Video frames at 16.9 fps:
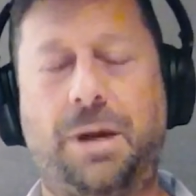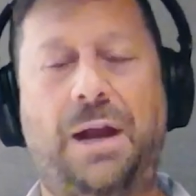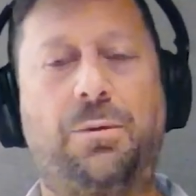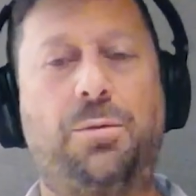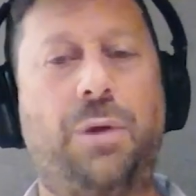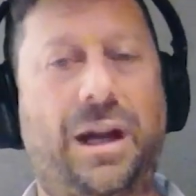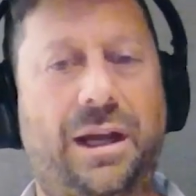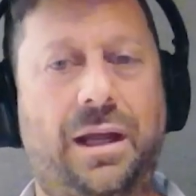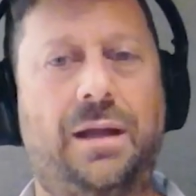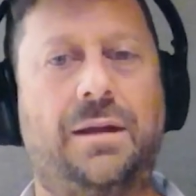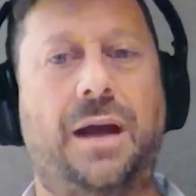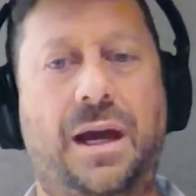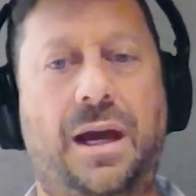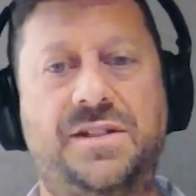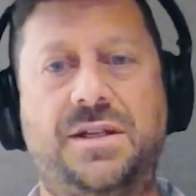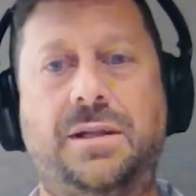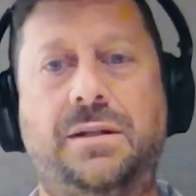by
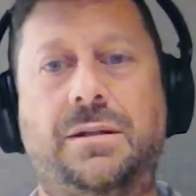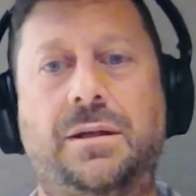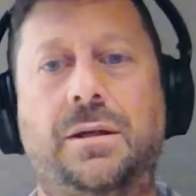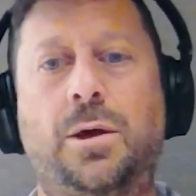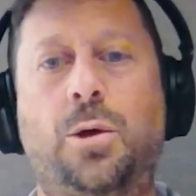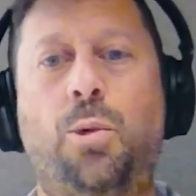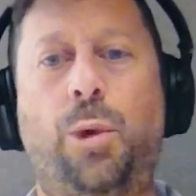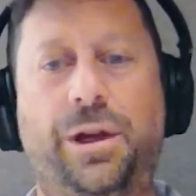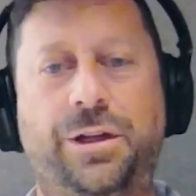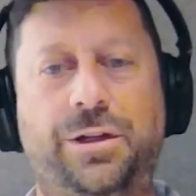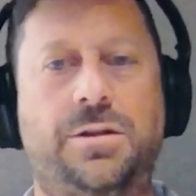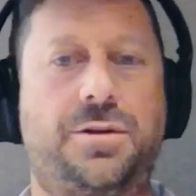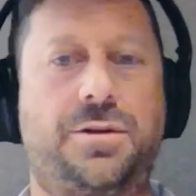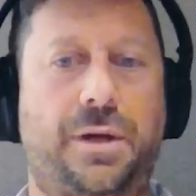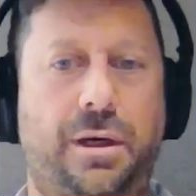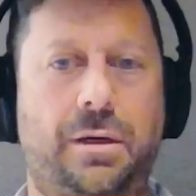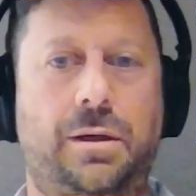recognizing when
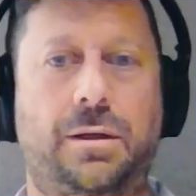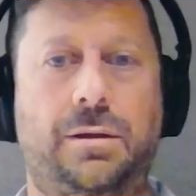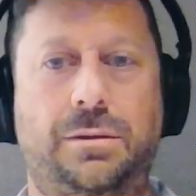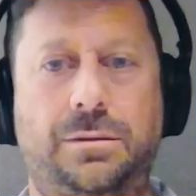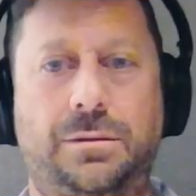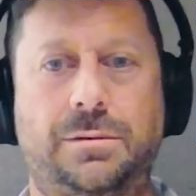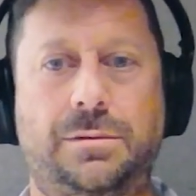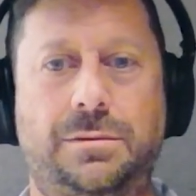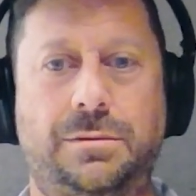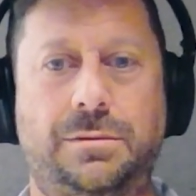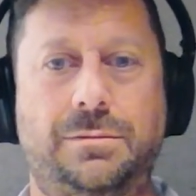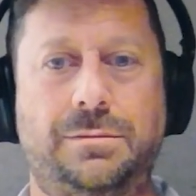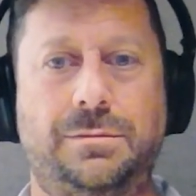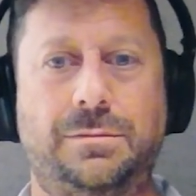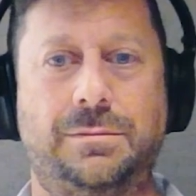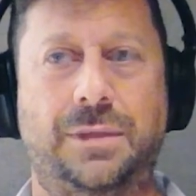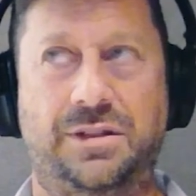you're triggered.
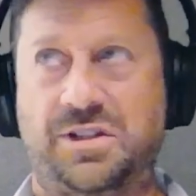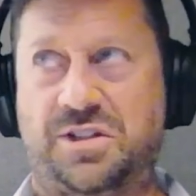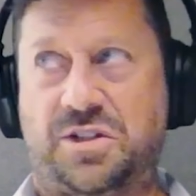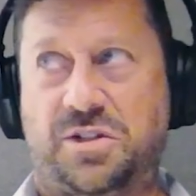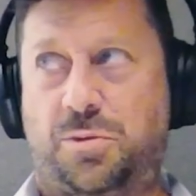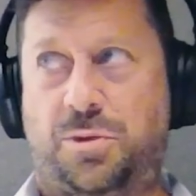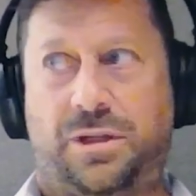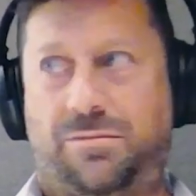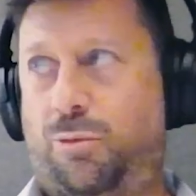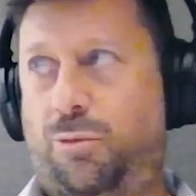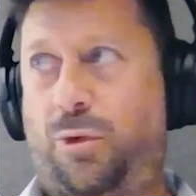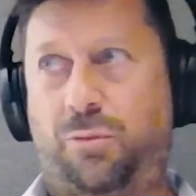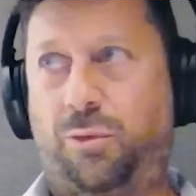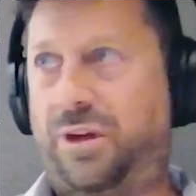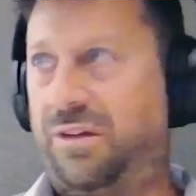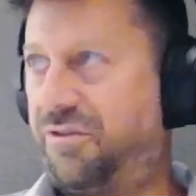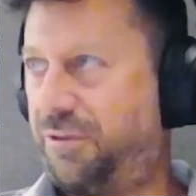And this is what,
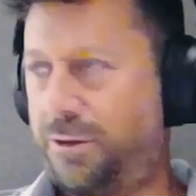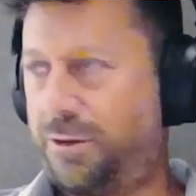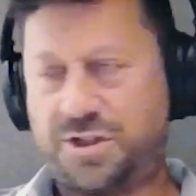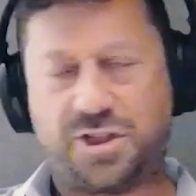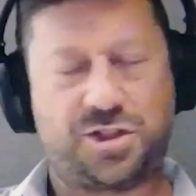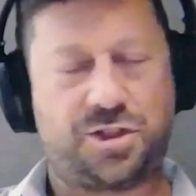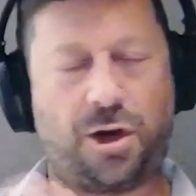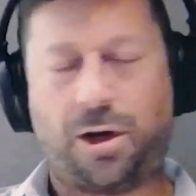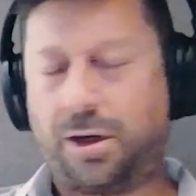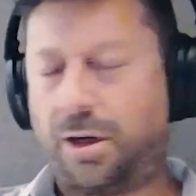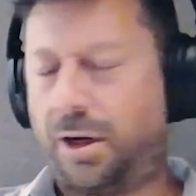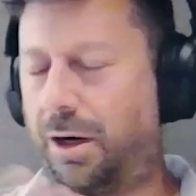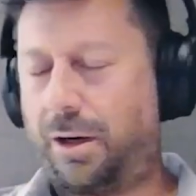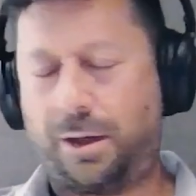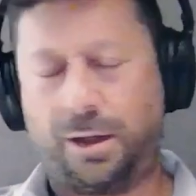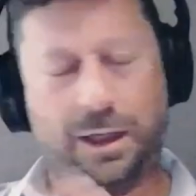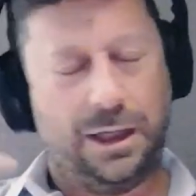when we first
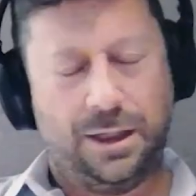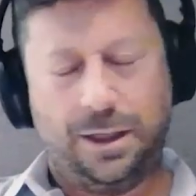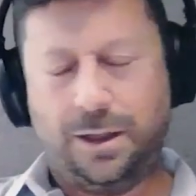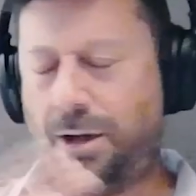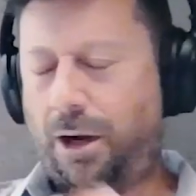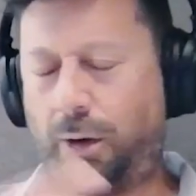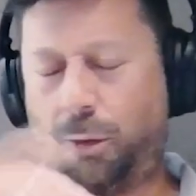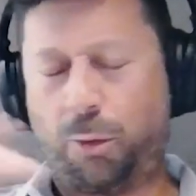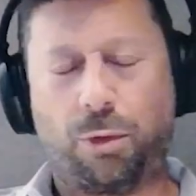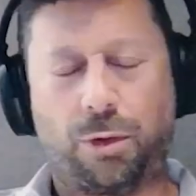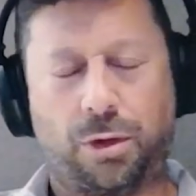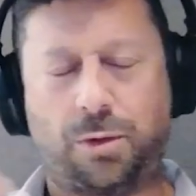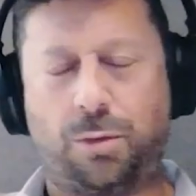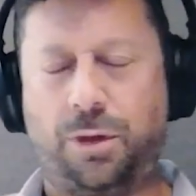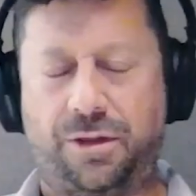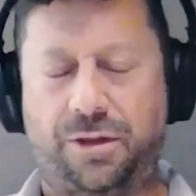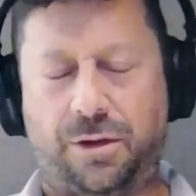start our
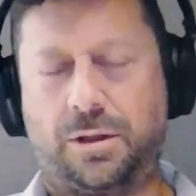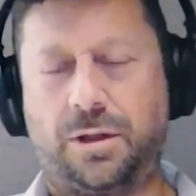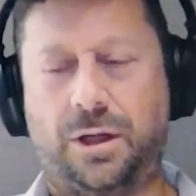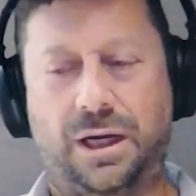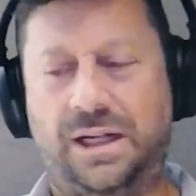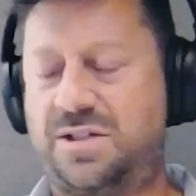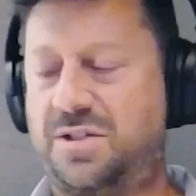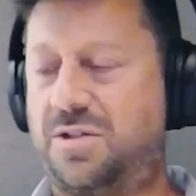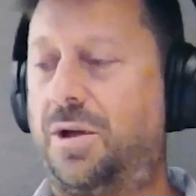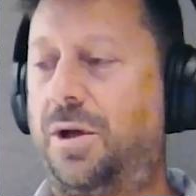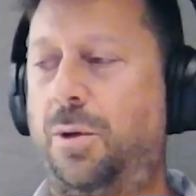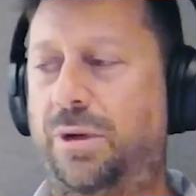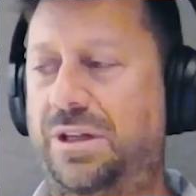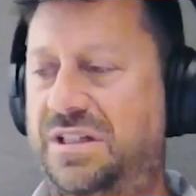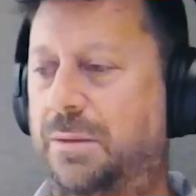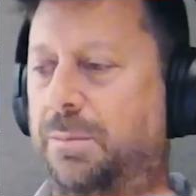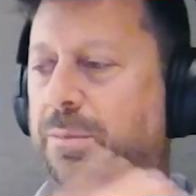work with our clients,
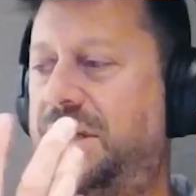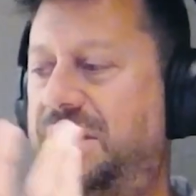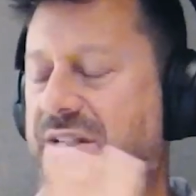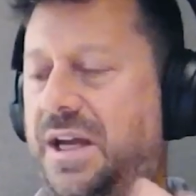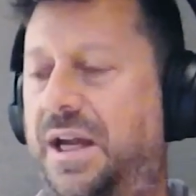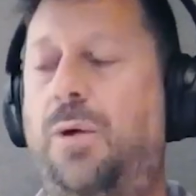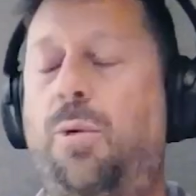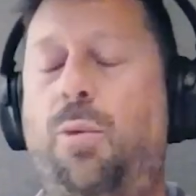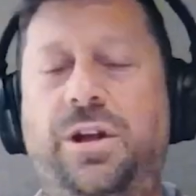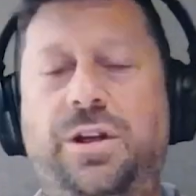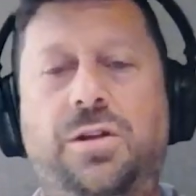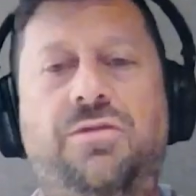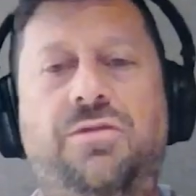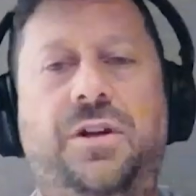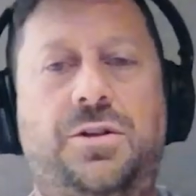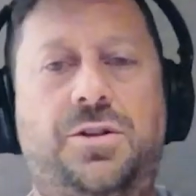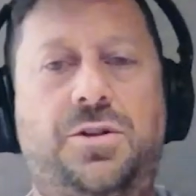we simply say,
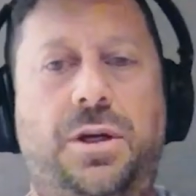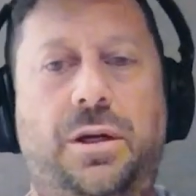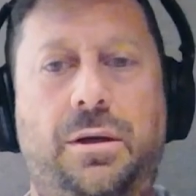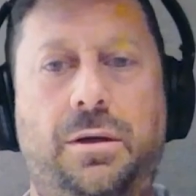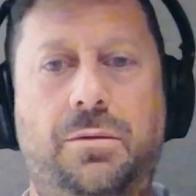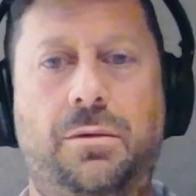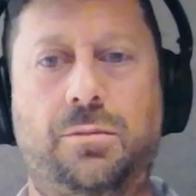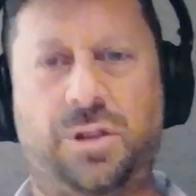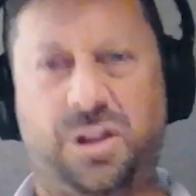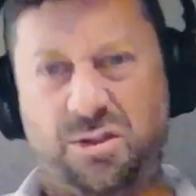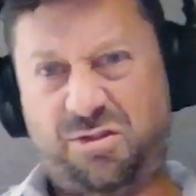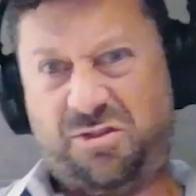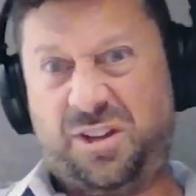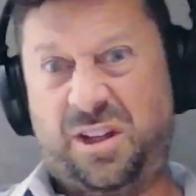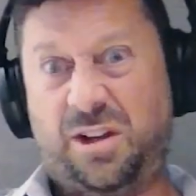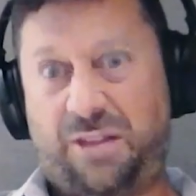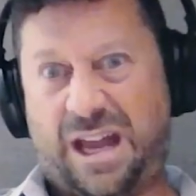when you feel triggered, when
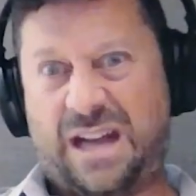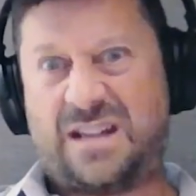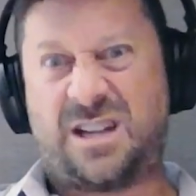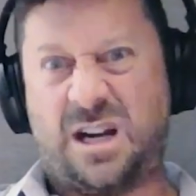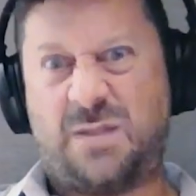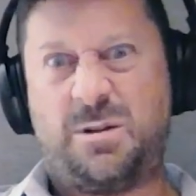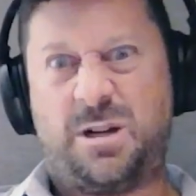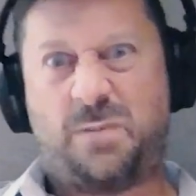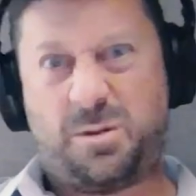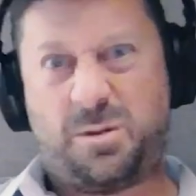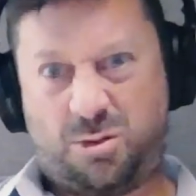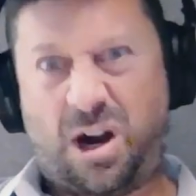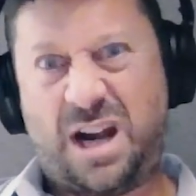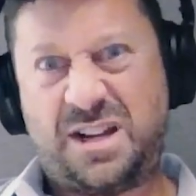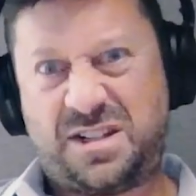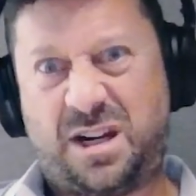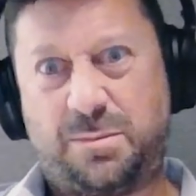you feel that coming up
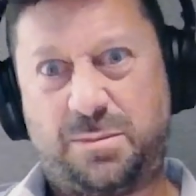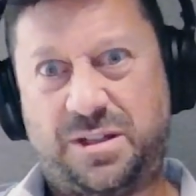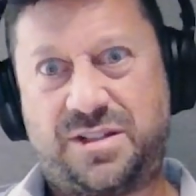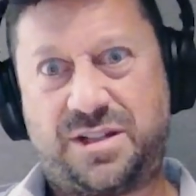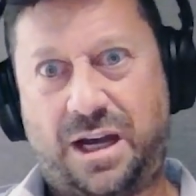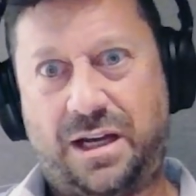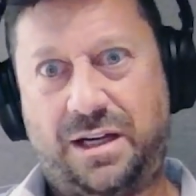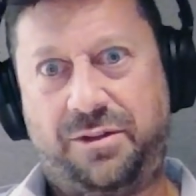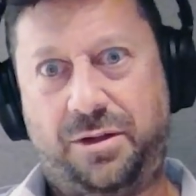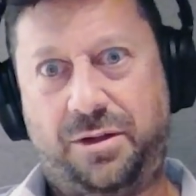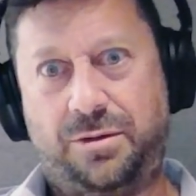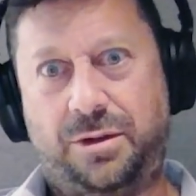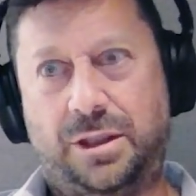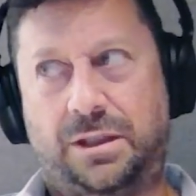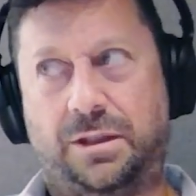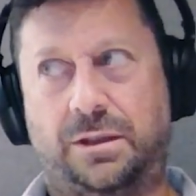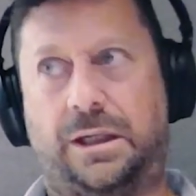and rising up inside of
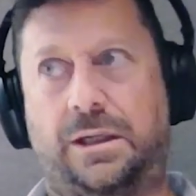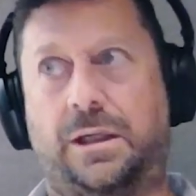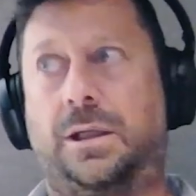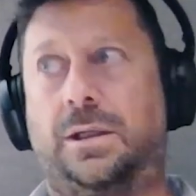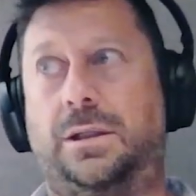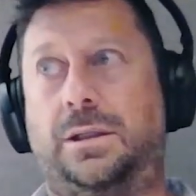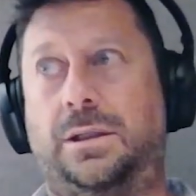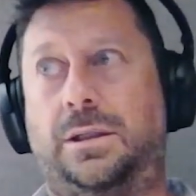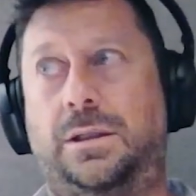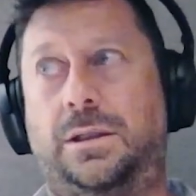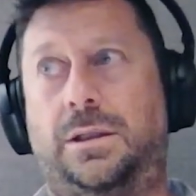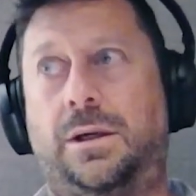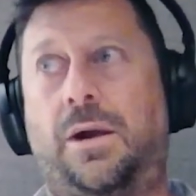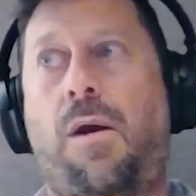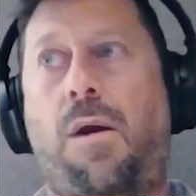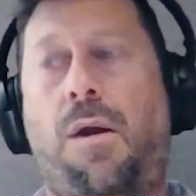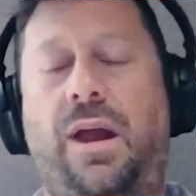you, you're like,
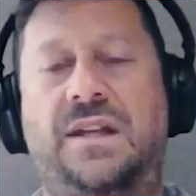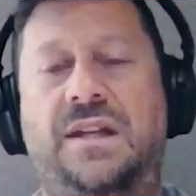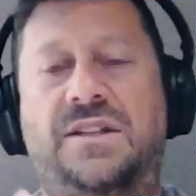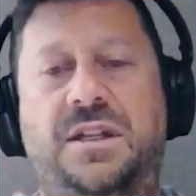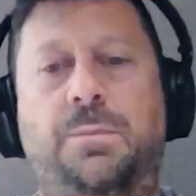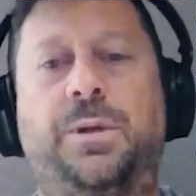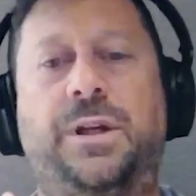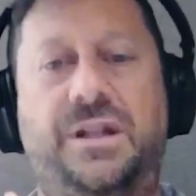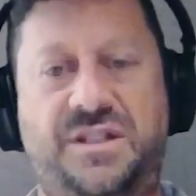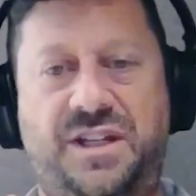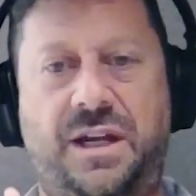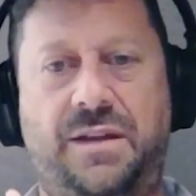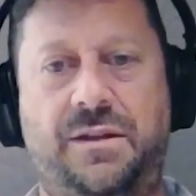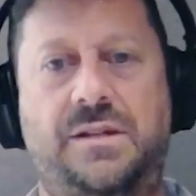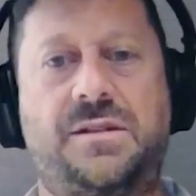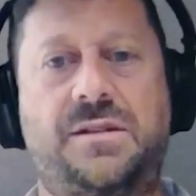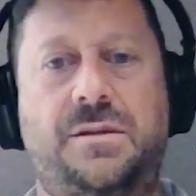is simply to
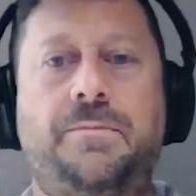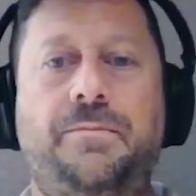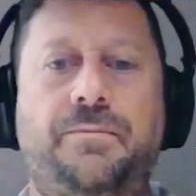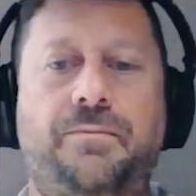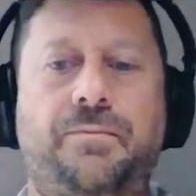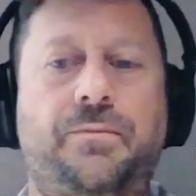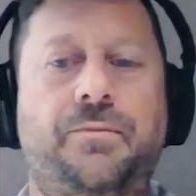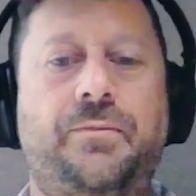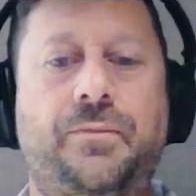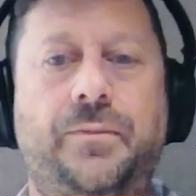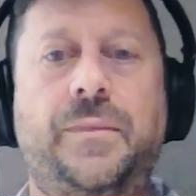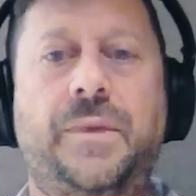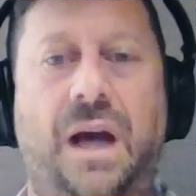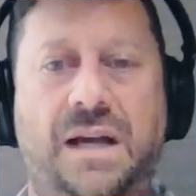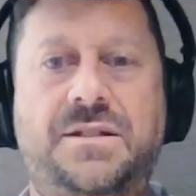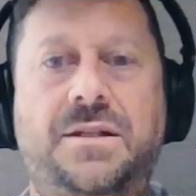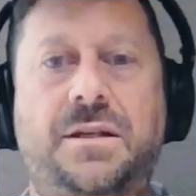say this:
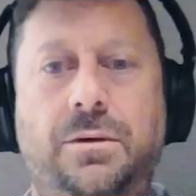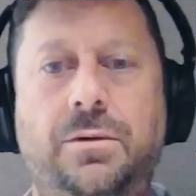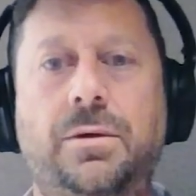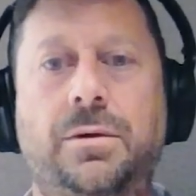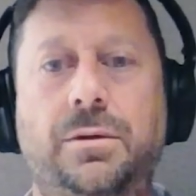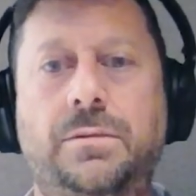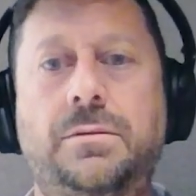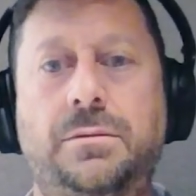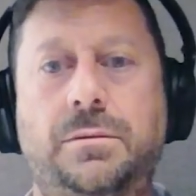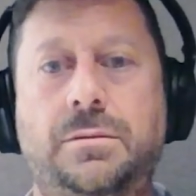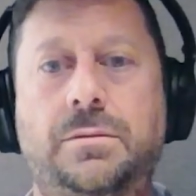I see you.